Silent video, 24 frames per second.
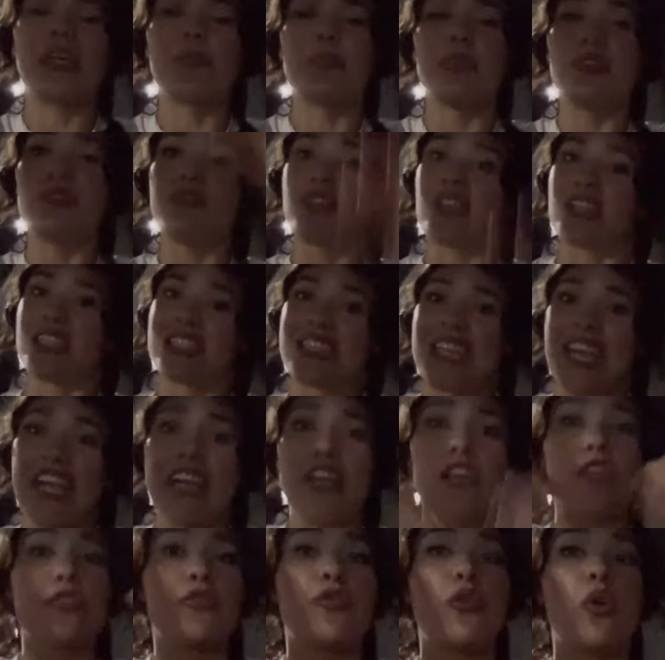me feel
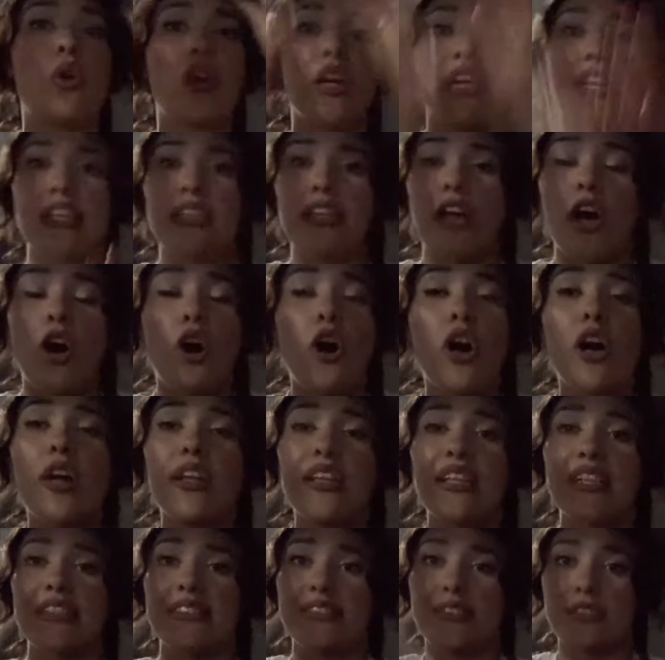cared for, and all
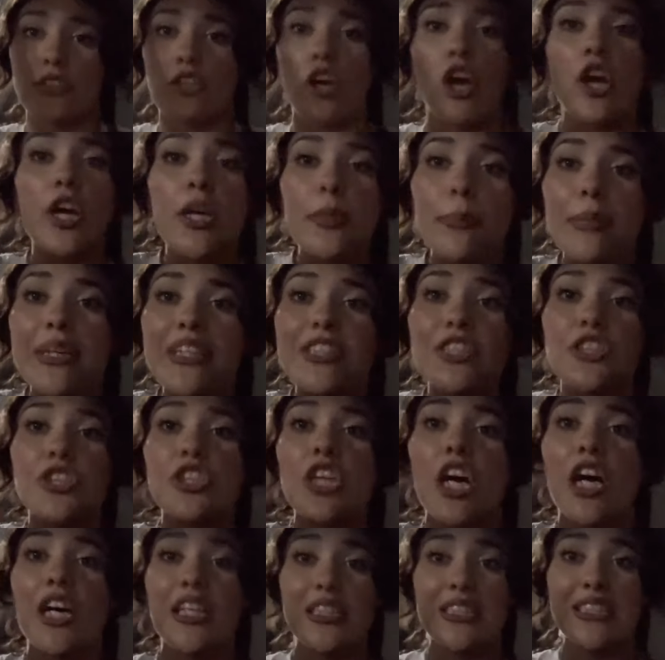this garbage
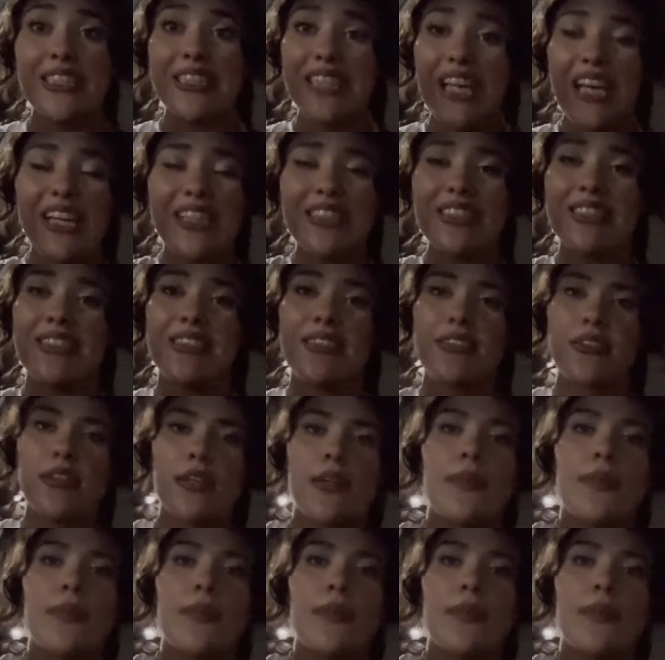nonsense,